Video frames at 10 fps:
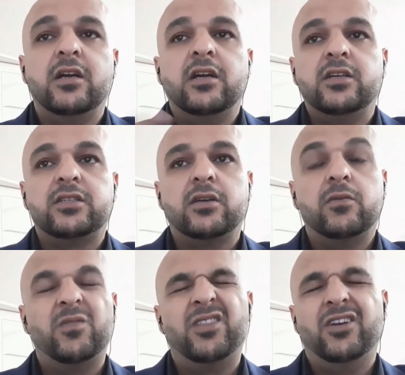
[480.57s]

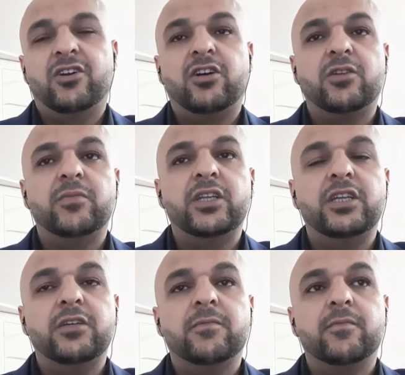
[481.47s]
So there are
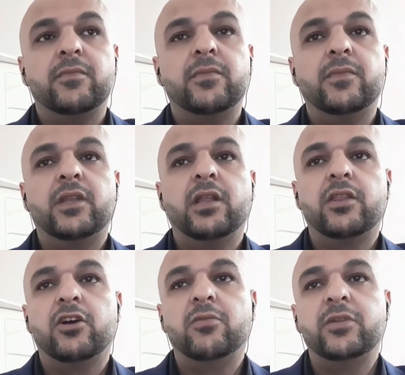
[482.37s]
many
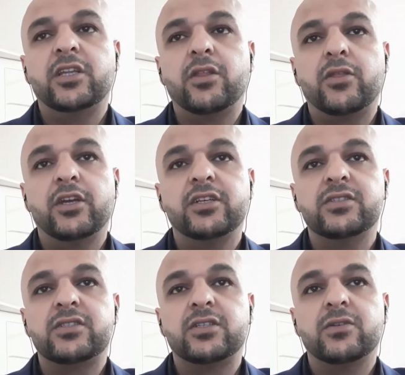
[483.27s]

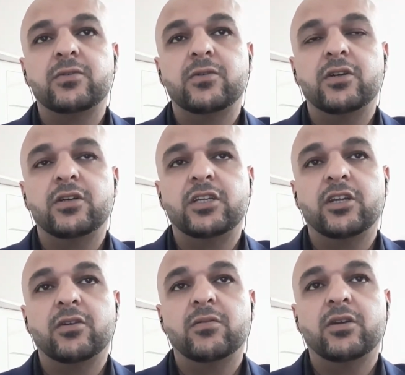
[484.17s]
things to
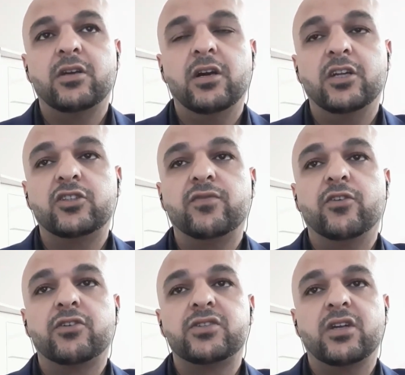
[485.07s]

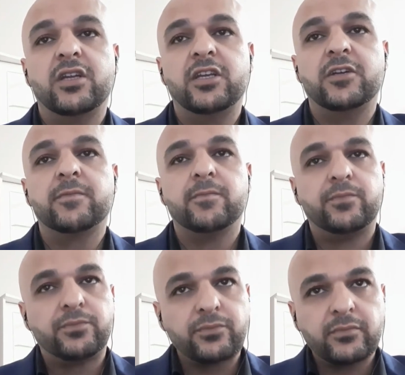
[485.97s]
focus on here.
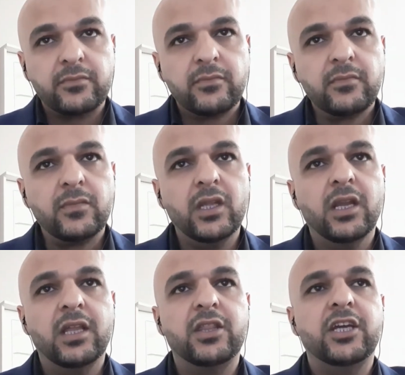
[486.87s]

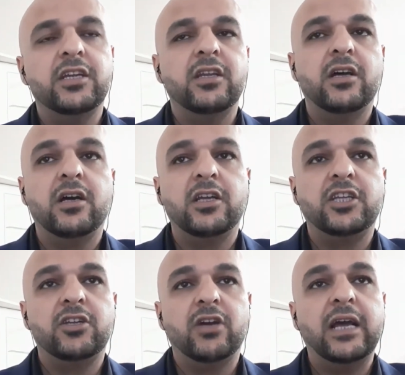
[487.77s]
And then,
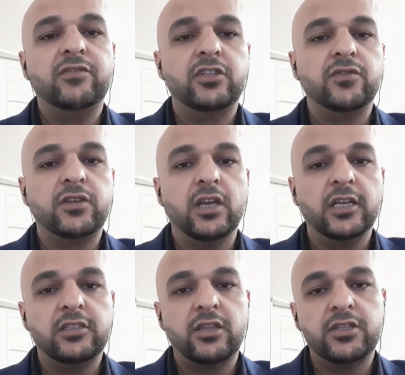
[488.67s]
after you've
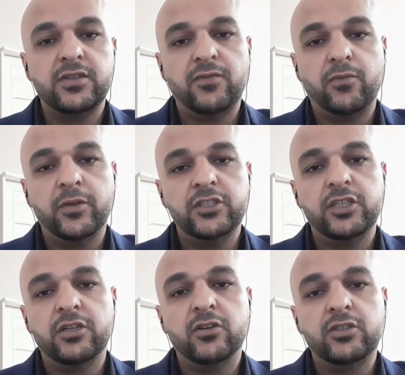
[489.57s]
collected this information,
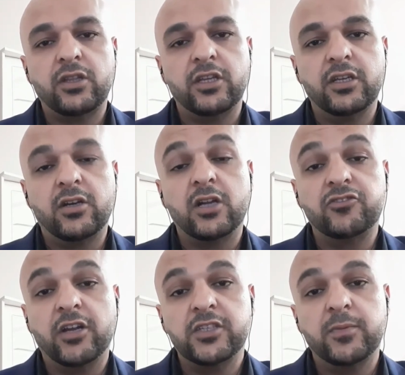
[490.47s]
you go to the
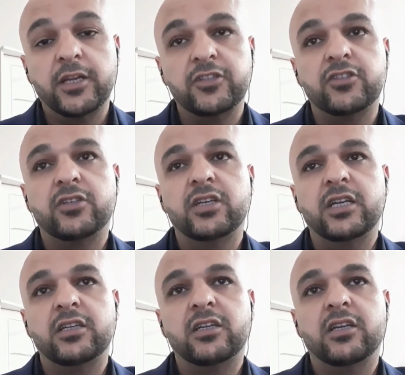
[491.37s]
contracts manager and